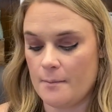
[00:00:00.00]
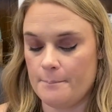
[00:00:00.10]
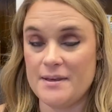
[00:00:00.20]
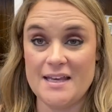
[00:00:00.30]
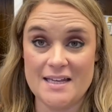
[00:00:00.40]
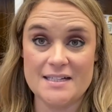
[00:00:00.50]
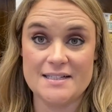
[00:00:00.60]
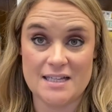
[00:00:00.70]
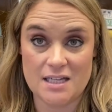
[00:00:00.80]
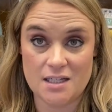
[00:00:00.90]

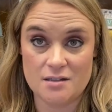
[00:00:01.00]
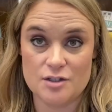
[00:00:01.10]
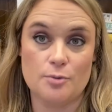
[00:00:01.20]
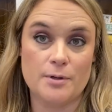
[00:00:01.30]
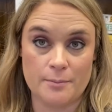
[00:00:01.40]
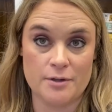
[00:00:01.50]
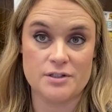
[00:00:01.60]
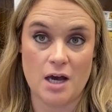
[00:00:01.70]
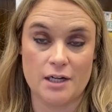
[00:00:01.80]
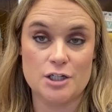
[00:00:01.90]
PC, so Primrose
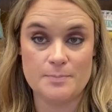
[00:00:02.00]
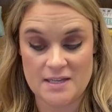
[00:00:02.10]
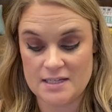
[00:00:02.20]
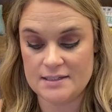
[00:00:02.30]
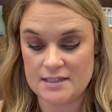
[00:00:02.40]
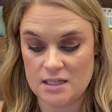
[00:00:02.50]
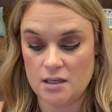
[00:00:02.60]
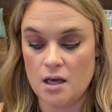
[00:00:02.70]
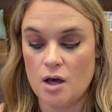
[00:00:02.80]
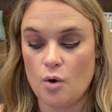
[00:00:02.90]
Cottage,
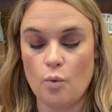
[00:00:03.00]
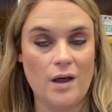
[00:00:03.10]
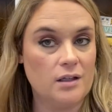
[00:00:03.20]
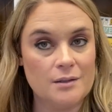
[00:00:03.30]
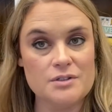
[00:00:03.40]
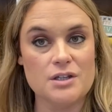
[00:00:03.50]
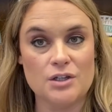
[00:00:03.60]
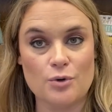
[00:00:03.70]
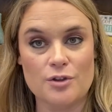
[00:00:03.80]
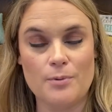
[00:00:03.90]
PC, welcome to the
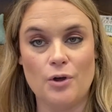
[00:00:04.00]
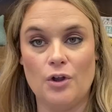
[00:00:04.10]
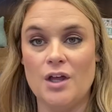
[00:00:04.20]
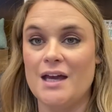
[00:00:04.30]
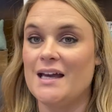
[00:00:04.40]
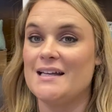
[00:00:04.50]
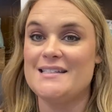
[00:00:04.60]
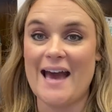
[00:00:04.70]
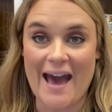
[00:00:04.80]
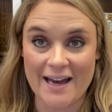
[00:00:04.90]
North Pole.
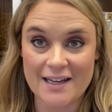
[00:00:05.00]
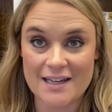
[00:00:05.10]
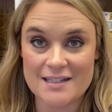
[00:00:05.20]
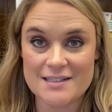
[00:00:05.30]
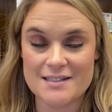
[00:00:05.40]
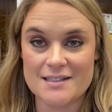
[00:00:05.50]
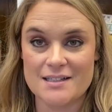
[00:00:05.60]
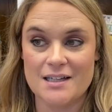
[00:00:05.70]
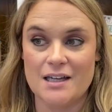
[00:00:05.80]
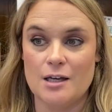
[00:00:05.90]
Tag us,
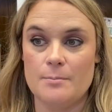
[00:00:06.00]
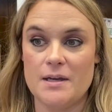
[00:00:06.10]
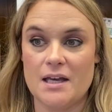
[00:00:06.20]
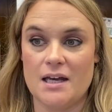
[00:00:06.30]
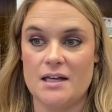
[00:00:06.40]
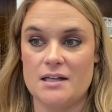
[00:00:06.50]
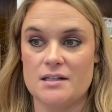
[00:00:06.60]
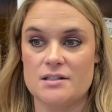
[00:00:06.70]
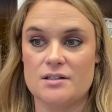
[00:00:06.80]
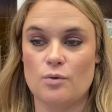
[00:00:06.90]

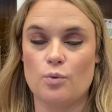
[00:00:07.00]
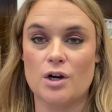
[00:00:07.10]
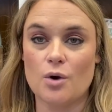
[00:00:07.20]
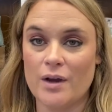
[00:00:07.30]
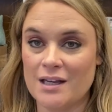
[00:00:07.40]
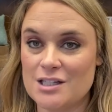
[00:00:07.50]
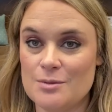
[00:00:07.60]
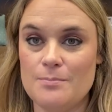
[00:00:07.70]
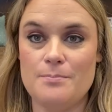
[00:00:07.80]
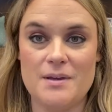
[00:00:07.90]
because we're going to
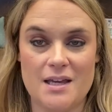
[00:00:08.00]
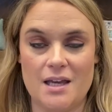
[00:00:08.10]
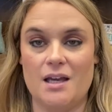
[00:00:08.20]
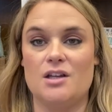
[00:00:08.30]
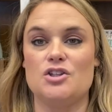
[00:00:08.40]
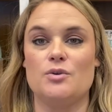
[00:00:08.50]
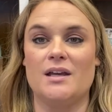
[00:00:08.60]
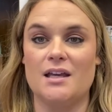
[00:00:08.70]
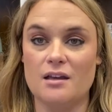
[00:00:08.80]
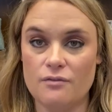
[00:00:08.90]
be
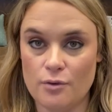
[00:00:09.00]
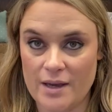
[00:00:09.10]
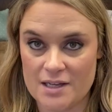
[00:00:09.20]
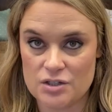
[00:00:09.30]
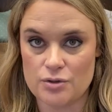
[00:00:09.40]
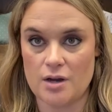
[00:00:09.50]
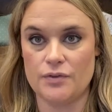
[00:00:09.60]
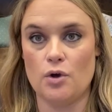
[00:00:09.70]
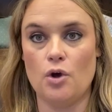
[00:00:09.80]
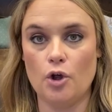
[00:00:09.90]
doing giveaways throughout
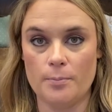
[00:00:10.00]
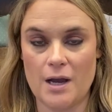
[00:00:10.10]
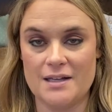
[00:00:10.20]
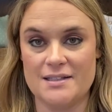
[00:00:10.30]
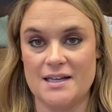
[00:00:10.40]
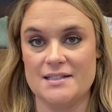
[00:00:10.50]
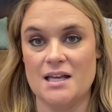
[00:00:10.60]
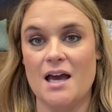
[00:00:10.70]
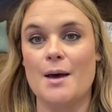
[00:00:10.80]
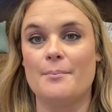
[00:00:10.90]
the whole process.
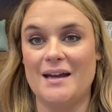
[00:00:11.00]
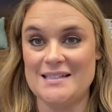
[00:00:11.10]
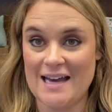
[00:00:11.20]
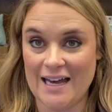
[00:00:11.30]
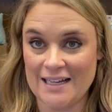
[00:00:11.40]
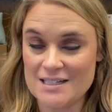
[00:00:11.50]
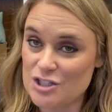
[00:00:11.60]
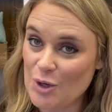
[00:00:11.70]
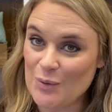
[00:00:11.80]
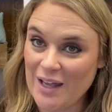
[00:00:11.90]
My dad has
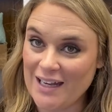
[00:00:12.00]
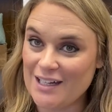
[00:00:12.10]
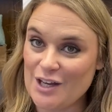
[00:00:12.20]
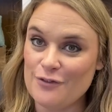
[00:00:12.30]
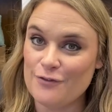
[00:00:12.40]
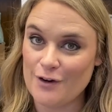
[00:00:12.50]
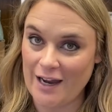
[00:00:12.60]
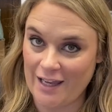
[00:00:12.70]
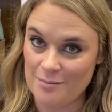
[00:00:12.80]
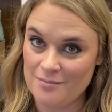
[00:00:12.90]
donated a
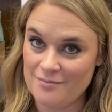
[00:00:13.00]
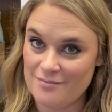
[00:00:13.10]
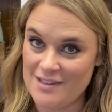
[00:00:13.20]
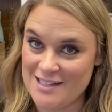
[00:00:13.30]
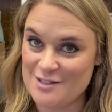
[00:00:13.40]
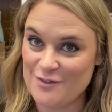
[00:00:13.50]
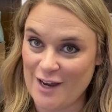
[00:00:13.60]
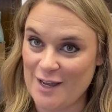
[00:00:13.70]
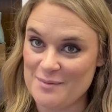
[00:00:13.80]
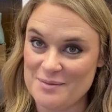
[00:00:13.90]
frame, this
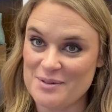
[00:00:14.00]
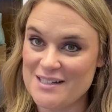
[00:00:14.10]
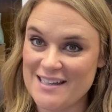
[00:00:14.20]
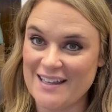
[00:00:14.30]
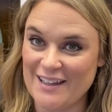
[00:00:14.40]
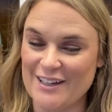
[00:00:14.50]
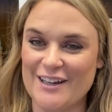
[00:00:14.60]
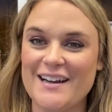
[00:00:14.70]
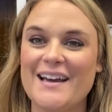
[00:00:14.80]
frame in particular.